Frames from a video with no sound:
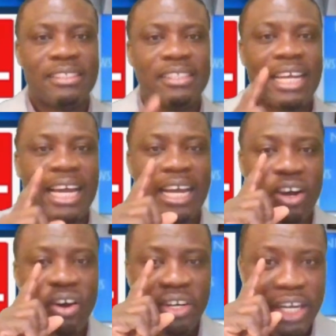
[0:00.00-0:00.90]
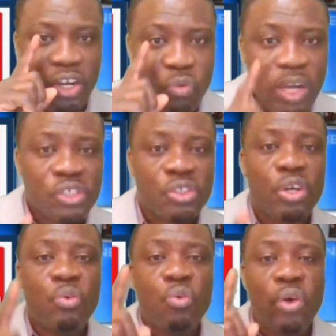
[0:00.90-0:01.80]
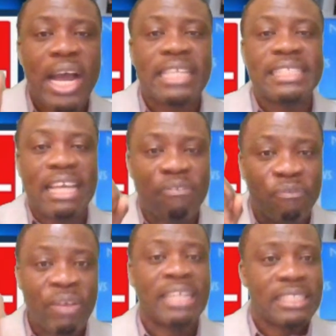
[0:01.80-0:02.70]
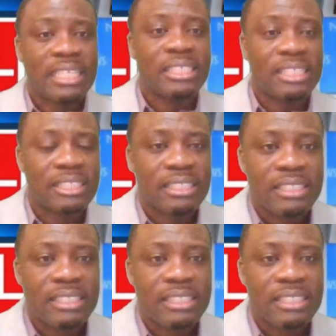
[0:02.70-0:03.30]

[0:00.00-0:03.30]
that on the question who has the advantage